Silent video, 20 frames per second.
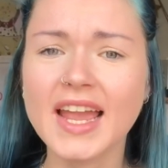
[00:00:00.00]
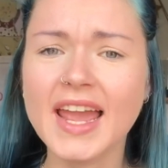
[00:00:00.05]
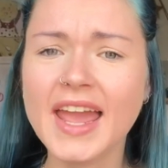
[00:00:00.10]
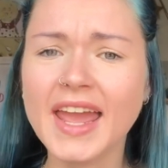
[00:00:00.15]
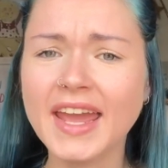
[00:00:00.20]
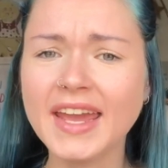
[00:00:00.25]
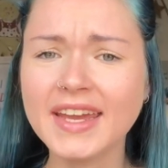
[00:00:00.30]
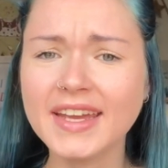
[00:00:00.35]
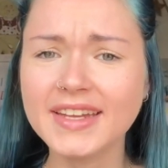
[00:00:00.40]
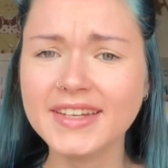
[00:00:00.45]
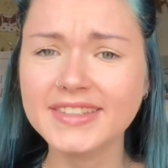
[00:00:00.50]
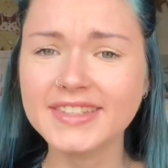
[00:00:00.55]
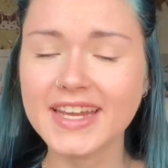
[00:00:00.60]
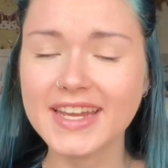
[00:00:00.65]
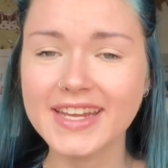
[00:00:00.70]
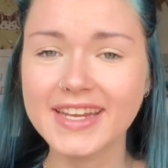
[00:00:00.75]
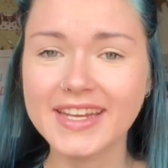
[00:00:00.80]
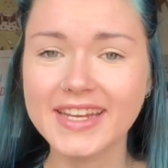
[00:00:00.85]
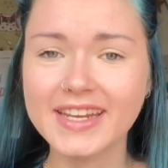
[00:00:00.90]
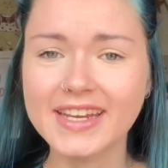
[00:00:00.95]
And
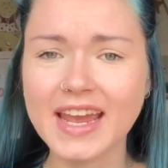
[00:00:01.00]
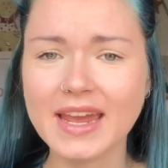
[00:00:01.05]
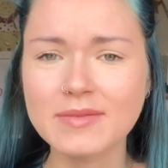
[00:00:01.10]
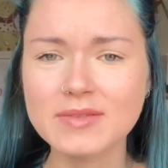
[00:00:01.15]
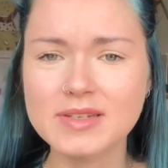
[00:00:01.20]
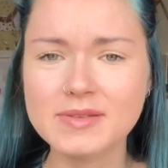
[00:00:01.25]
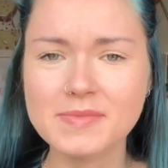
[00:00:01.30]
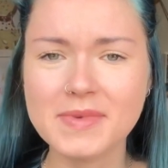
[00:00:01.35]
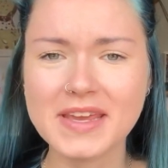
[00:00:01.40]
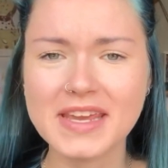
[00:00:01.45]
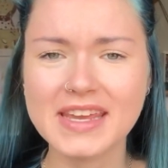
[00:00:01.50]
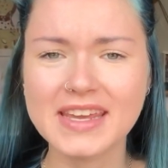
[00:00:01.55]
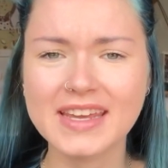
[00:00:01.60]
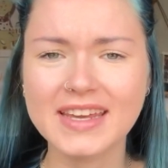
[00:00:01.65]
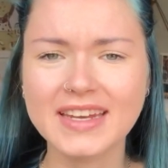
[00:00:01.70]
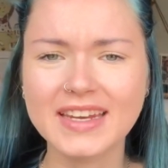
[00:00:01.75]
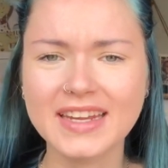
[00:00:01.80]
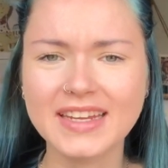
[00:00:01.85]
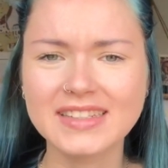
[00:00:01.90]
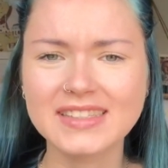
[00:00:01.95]
he came to me
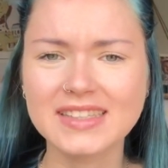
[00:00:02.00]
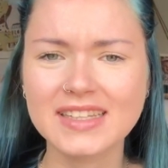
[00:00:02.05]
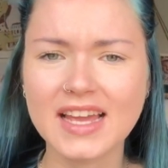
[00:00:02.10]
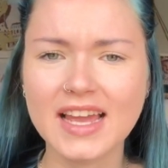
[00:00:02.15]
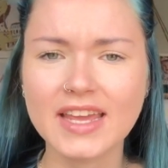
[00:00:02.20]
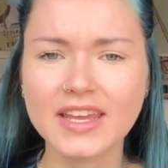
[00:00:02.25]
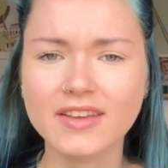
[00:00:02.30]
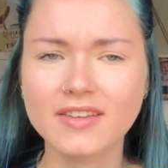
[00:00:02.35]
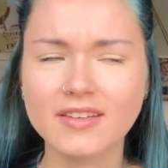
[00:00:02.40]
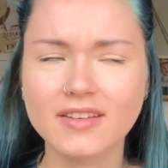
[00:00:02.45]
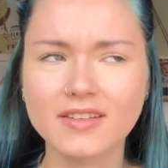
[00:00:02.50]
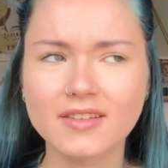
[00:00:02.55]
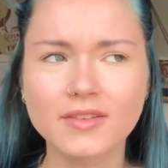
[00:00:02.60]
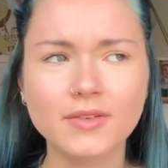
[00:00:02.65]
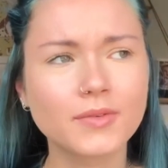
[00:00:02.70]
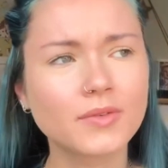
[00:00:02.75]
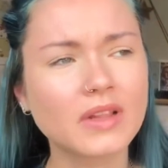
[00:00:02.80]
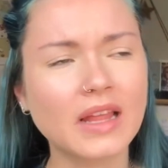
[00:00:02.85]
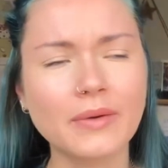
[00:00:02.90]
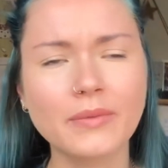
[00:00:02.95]
and he's like
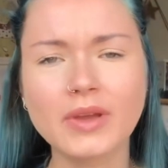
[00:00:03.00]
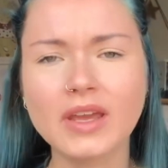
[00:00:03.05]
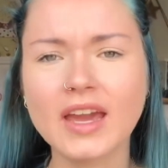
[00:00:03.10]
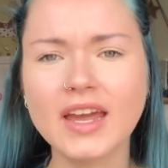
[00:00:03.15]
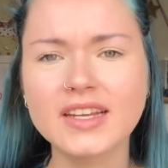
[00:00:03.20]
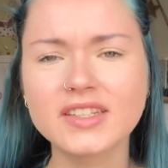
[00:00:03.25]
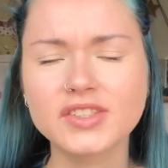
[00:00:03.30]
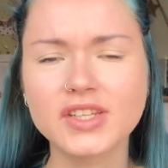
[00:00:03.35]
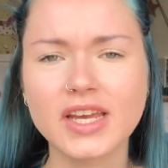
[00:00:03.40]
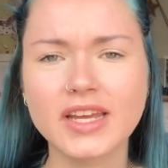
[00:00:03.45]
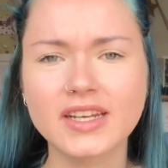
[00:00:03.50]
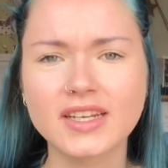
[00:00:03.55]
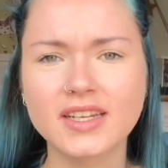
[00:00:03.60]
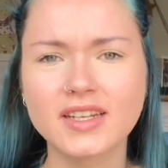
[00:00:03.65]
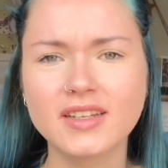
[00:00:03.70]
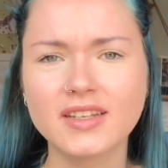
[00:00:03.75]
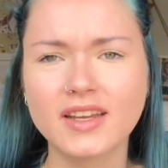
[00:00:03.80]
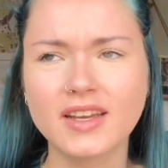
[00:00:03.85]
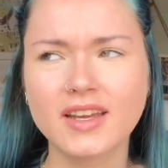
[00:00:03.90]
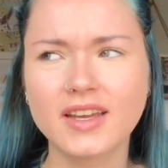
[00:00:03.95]
we kind of
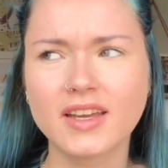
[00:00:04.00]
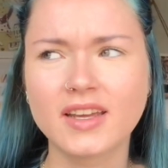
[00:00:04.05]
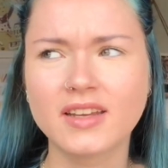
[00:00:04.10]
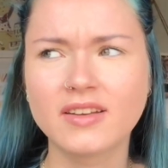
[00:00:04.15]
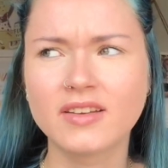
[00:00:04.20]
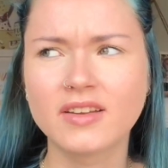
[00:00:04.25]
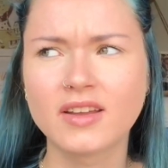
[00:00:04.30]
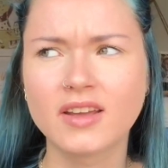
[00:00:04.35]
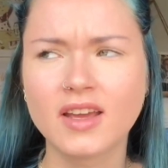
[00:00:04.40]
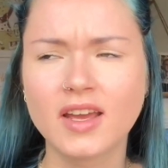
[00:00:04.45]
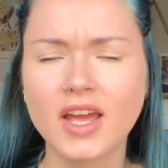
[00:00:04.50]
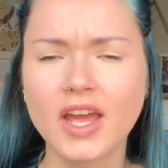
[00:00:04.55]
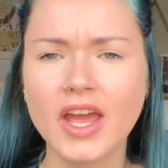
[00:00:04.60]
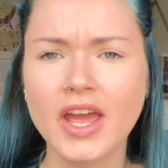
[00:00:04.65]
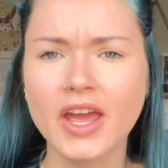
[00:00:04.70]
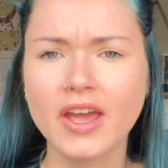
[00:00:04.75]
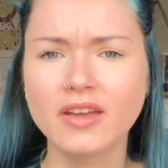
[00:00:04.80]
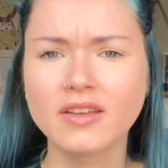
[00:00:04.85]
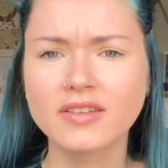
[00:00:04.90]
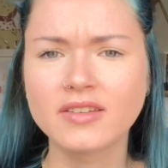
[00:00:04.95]
chatted and
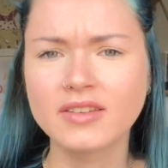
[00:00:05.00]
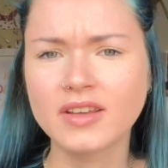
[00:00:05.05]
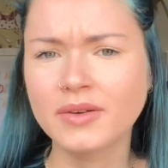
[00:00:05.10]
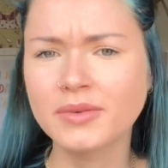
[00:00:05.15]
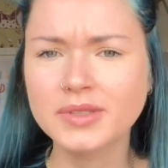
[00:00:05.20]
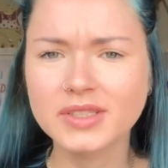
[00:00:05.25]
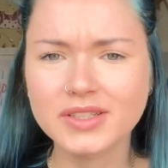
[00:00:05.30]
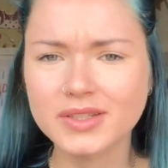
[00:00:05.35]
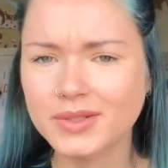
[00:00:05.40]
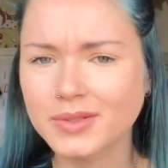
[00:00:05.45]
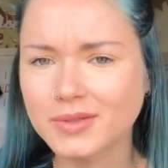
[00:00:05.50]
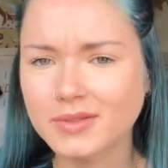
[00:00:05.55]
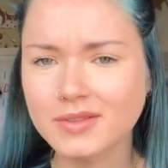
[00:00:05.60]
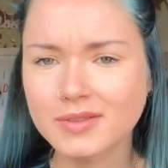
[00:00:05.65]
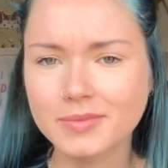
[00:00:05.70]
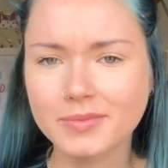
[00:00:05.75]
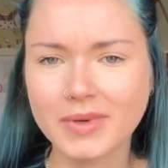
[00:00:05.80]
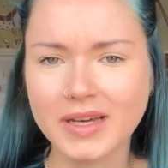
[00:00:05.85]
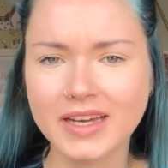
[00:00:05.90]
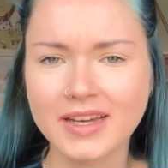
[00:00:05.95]
it was
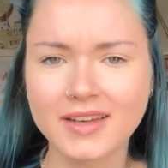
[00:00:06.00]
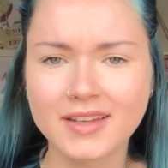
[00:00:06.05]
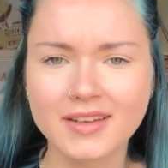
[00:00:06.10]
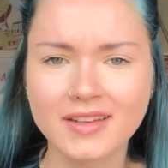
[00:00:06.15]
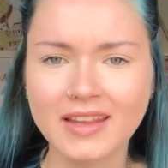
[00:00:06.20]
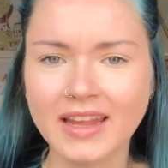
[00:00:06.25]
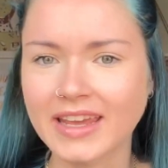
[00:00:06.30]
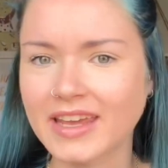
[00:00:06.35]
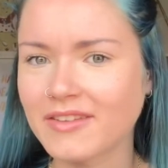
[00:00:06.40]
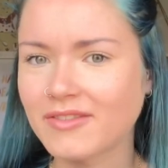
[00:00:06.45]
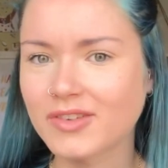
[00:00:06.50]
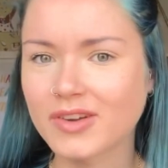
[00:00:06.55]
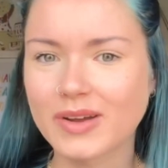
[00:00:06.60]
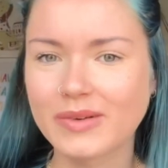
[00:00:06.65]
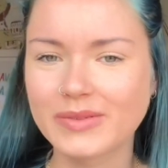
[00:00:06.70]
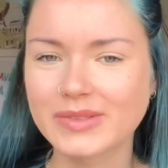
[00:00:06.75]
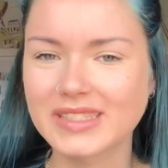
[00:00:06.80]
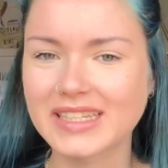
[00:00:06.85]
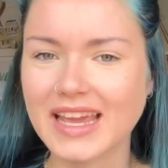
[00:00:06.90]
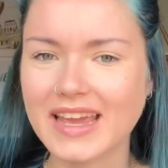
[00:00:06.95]
cool, but
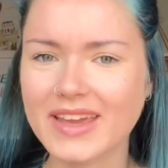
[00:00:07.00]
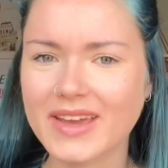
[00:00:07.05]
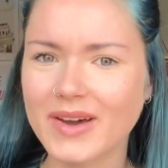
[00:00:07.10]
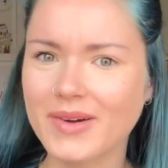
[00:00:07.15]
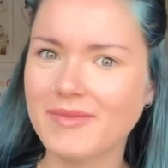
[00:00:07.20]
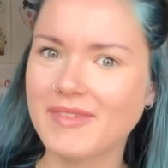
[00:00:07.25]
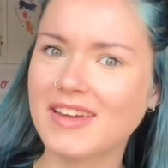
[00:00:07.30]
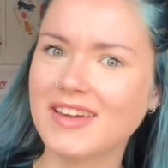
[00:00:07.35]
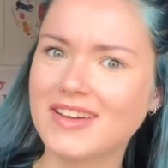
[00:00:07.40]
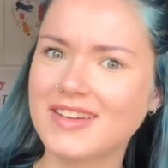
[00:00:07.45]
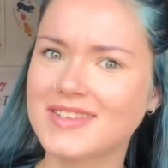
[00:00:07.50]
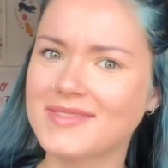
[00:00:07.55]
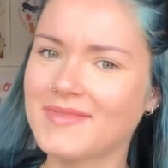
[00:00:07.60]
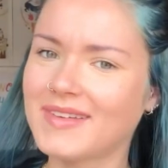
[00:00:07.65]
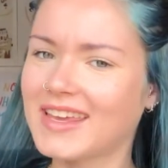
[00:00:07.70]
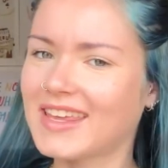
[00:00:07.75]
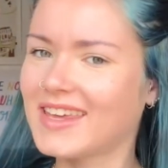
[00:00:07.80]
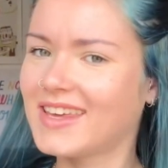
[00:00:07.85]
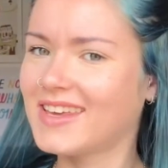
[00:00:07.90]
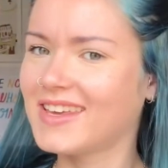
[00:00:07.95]
everyone was like, oh my gosh,
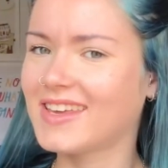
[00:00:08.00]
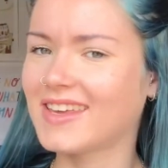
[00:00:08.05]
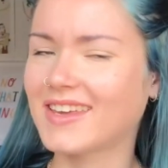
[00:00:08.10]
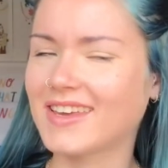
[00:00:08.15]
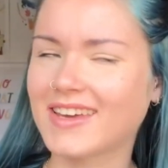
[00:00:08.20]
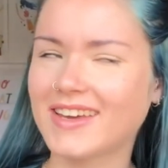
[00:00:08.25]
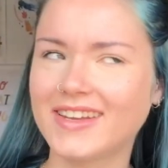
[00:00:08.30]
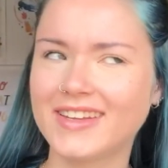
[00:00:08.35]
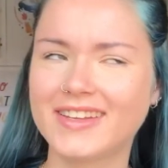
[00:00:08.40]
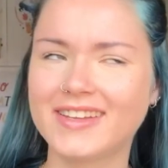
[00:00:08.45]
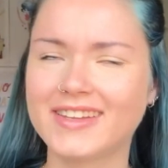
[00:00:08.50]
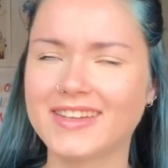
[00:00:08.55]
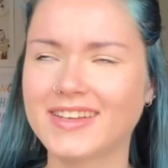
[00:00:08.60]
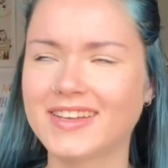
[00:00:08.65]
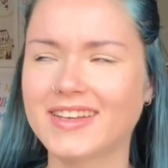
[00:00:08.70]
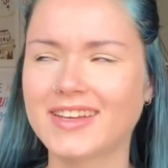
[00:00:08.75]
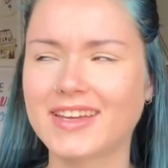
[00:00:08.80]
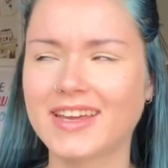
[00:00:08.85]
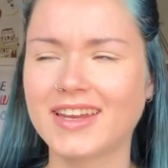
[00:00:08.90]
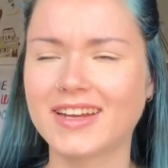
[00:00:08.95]
Mike King kind of
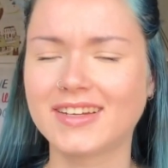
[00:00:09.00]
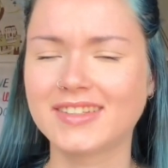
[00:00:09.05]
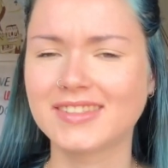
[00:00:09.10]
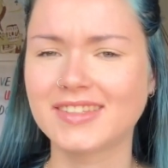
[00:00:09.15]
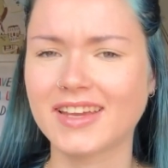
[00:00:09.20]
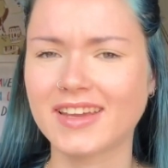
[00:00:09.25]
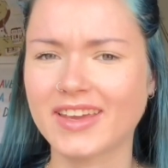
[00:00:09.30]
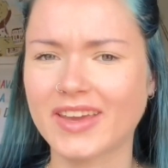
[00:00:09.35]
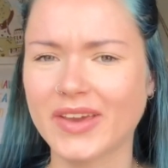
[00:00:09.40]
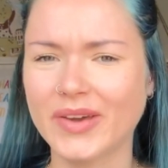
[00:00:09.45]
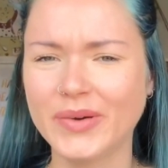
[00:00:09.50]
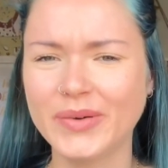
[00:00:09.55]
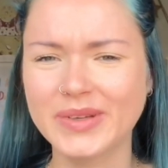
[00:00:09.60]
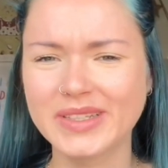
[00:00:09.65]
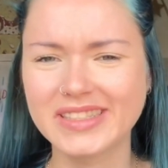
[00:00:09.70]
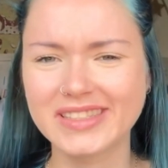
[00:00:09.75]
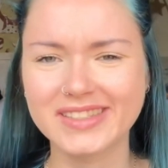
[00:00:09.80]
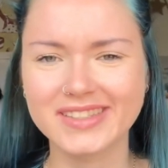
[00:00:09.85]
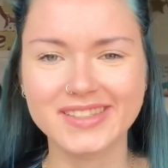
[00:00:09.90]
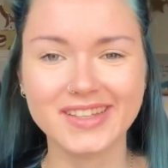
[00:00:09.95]
thing, and I was like, who
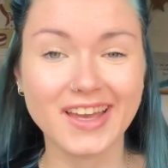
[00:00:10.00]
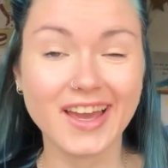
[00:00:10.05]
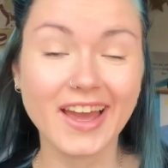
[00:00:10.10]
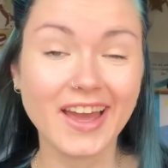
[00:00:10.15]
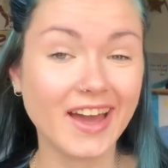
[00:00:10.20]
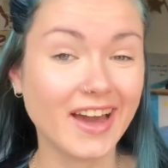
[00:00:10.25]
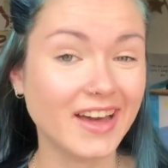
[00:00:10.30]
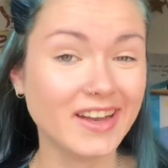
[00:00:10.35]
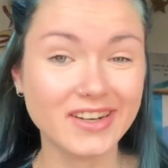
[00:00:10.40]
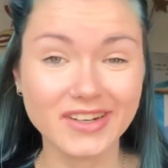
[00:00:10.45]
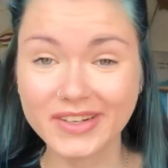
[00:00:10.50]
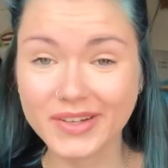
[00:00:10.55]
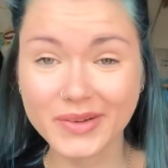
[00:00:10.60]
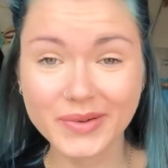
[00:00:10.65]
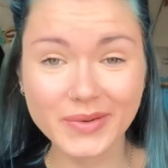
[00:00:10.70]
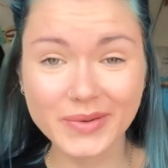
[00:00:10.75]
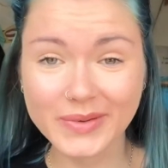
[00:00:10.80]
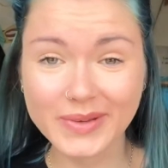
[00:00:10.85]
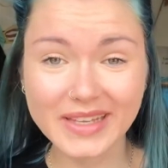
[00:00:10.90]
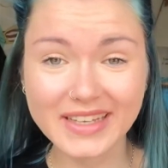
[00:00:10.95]
is this guy? I don't
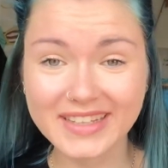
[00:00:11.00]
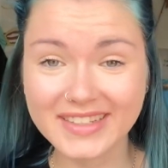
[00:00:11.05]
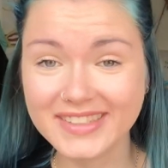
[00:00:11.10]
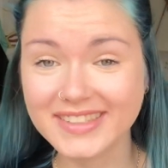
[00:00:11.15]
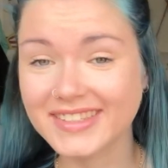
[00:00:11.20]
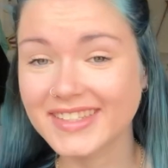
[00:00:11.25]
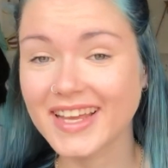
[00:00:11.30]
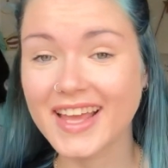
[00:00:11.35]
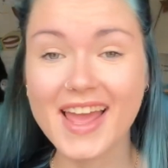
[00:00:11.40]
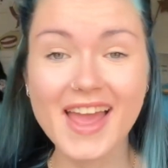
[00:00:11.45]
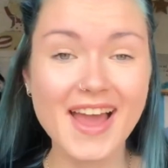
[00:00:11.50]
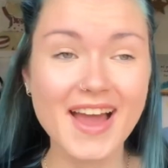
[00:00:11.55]
know who he is.